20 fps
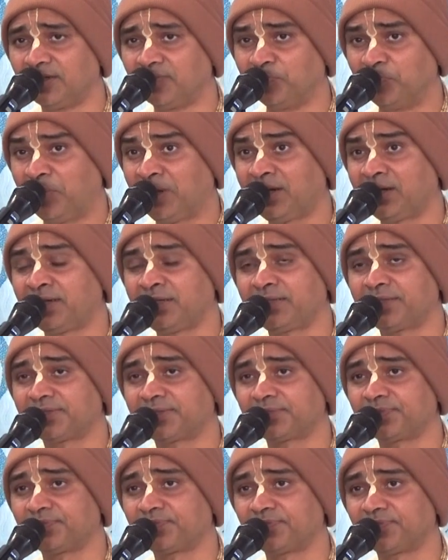
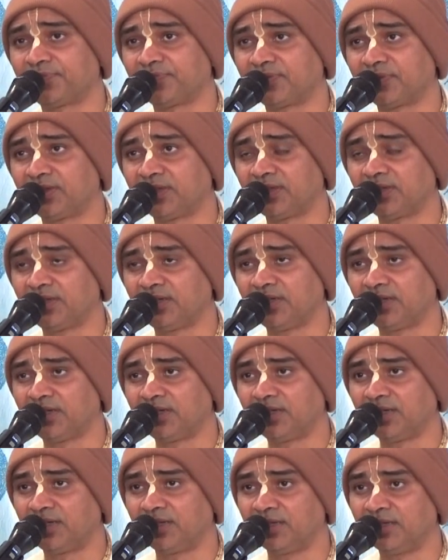but
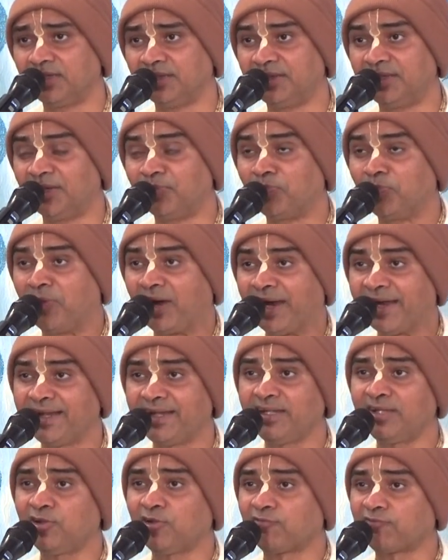the
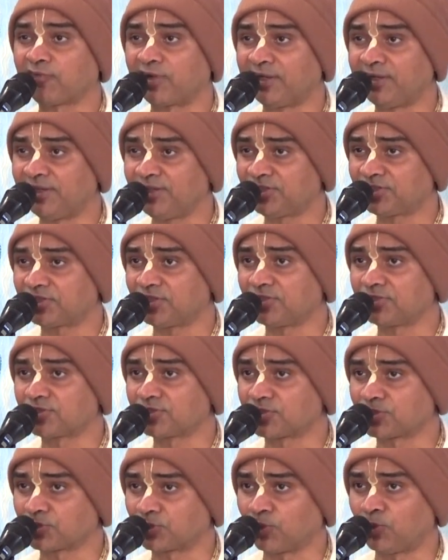mind of conditioned
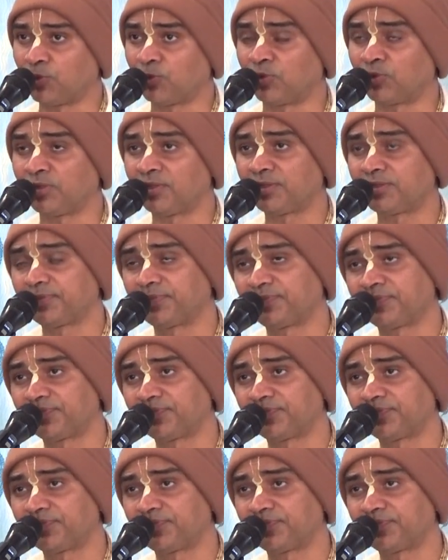soul